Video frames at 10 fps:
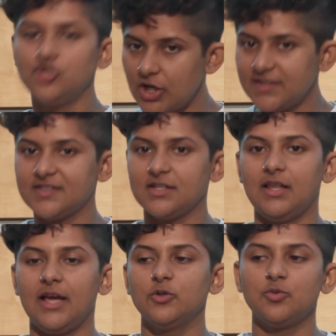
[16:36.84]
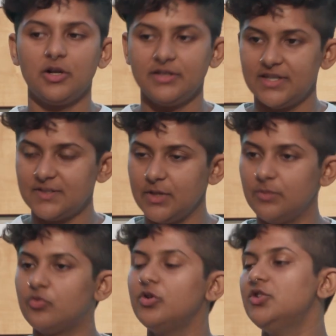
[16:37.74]
just a language model that has been
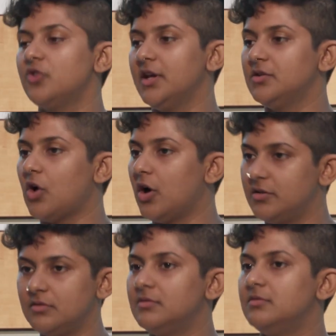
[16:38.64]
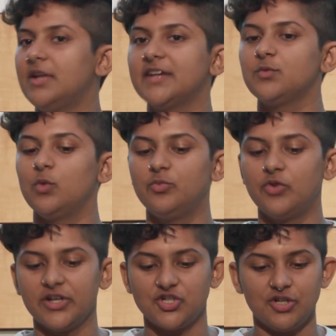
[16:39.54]
pre-trained on next word
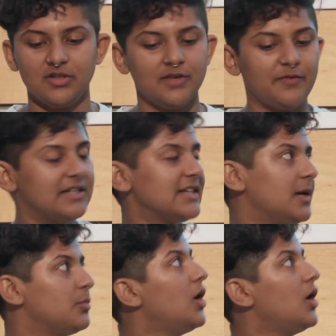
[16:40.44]
prediction, if I type,